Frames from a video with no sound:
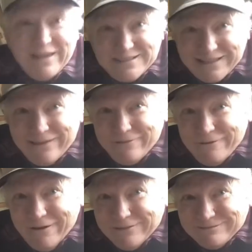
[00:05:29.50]
they say they're
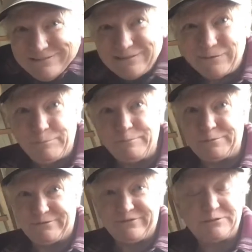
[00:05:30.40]
not,
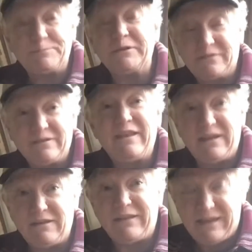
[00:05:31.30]
perfect, but
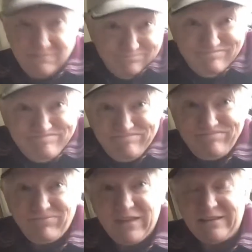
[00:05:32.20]
they
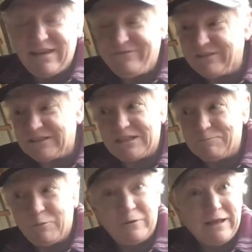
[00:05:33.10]
definitely
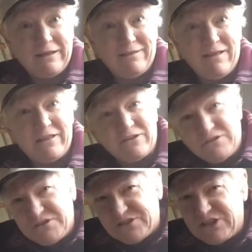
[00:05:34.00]
can point out a lot of the
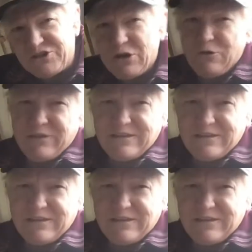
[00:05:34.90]
goods they show, they